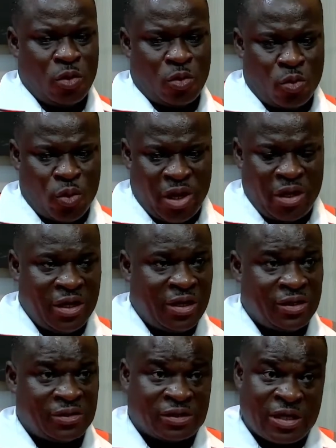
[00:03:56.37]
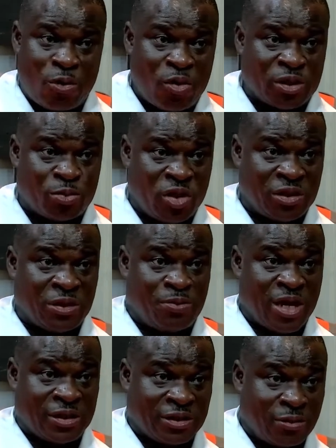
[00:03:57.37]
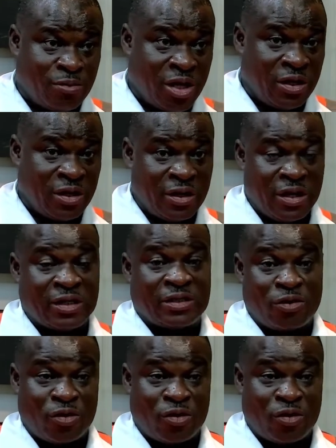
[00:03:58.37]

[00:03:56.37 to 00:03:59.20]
we in this Ga West Municipal Assembly, as an